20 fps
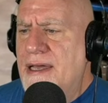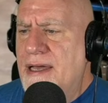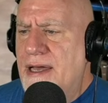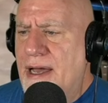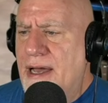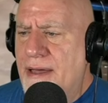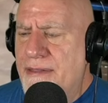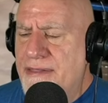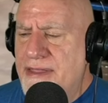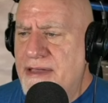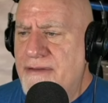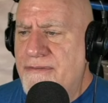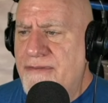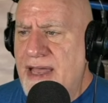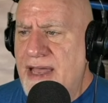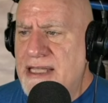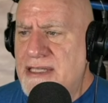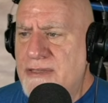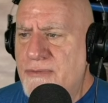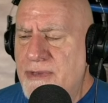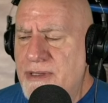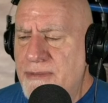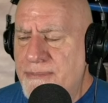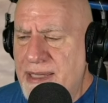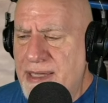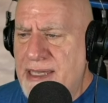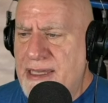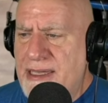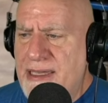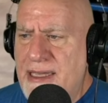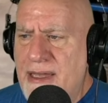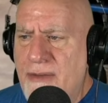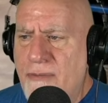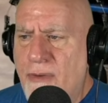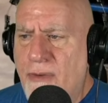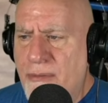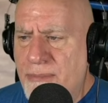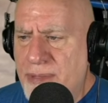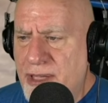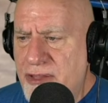the effect will be it
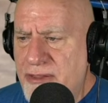won't blow the